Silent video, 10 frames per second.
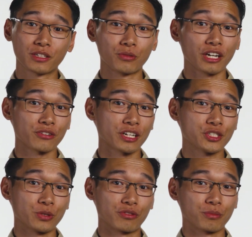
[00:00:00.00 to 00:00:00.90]
When I
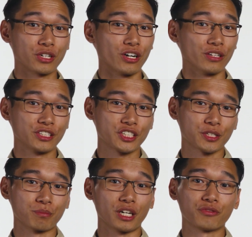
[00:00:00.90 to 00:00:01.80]
graduate from college,
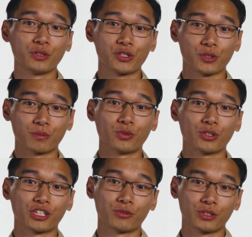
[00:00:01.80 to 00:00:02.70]
my future
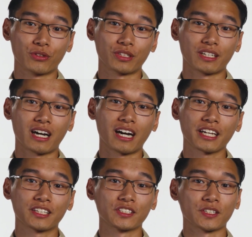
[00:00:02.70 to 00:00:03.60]
employer will know that
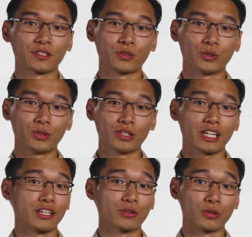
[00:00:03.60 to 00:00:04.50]
I can set a goal
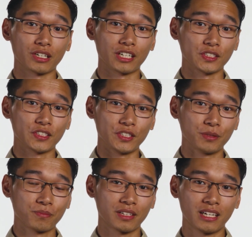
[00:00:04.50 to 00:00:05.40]
and organize a
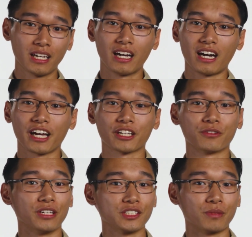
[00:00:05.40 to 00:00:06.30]
team, I
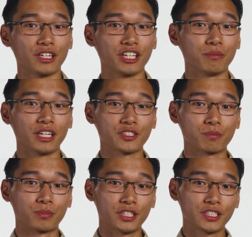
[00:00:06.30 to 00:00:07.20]
can raise money and manage a
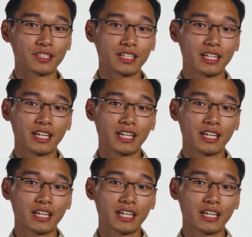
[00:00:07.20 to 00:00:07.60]
budget,